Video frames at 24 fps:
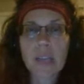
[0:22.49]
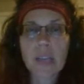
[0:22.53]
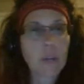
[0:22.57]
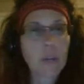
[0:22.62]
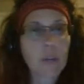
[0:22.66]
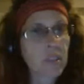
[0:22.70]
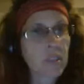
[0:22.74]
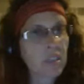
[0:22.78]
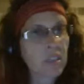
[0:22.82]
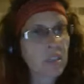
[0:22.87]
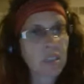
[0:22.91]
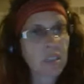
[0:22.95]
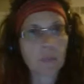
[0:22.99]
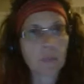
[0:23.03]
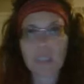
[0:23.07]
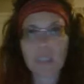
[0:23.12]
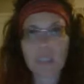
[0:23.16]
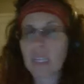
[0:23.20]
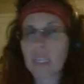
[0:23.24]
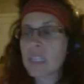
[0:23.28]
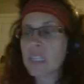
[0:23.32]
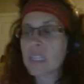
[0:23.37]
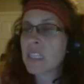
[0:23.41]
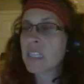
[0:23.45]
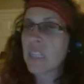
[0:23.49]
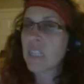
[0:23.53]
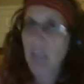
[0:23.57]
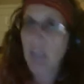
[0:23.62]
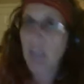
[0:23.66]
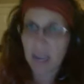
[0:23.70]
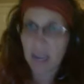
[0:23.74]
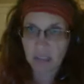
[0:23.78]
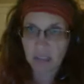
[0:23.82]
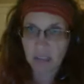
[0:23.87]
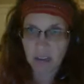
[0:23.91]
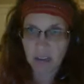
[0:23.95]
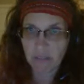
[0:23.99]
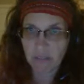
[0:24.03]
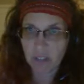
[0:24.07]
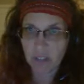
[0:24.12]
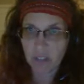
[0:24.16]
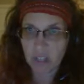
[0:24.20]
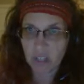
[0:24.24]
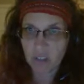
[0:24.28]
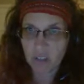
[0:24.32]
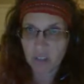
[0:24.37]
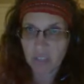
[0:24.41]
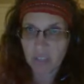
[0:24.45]
Now, this is something that is not covered
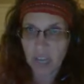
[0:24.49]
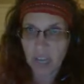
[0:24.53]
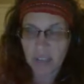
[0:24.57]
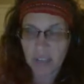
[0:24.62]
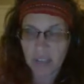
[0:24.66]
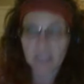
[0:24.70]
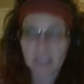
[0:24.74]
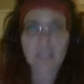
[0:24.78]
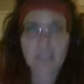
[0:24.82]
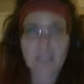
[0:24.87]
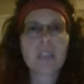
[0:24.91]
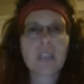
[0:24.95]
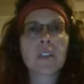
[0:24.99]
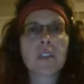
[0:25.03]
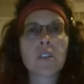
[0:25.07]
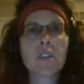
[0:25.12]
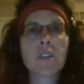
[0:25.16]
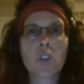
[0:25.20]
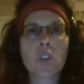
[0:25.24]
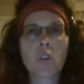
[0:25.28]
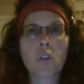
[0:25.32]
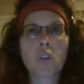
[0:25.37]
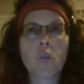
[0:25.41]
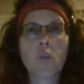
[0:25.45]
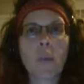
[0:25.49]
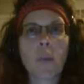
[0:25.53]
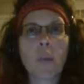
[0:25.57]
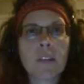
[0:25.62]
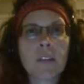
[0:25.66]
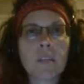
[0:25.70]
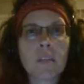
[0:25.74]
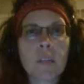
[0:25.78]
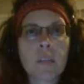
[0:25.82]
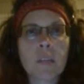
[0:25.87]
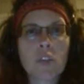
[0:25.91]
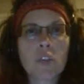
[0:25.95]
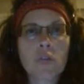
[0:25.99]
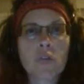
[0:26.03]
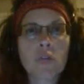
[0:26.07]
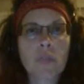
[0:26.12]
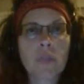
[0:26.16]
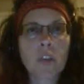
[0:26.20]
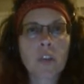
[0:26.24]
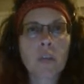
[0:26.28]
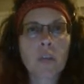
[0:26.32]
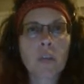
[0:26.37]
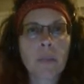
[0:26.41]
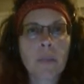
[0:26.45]
in your text, so you will want to make sure
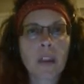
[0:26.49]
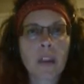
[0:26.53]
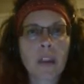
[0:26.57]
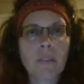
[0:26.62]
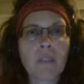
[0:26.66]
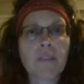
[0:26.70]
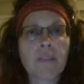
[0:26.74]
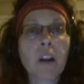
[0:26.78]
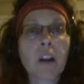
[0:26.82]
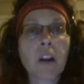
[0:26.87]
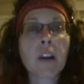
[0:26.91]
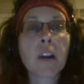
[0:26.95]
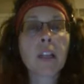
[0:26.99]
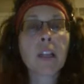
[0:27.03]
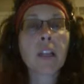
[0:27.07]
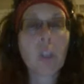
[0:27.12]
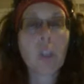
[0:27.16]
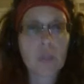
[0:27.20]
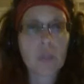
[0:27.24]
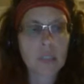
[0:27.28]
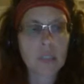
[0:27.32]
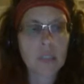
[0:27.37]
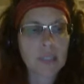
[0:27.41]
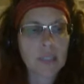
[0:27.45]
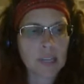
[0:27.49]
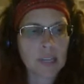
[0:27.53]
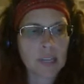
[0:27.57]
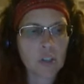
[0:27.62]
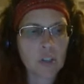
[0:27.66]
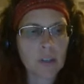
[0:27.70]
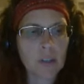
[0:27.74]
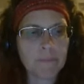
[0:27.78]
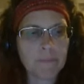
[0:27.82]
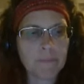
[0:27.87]
that you're paying very close attention.